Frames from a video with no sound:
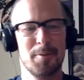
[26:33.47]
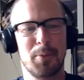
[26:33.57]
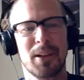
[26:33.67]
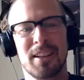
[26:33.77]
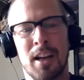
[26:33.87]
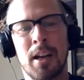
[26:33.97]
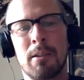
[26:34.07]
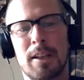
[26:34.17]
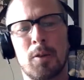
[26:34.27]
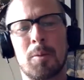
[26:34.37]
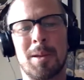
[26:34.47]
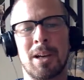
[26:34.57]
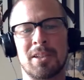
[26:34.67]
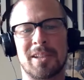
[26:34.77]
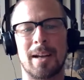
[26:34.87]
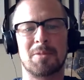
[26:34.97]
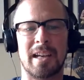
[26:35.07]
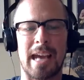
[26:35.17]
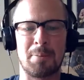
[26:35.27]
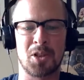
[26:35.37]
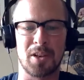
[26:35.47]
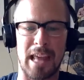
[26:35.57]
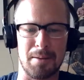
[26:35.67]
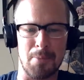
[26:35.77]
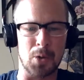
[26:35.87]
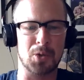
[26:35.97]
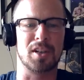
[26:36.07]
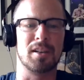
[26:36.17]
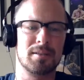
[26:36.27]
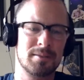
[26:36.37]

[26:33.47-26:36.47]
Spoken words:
But it will be my job to capture that emotion.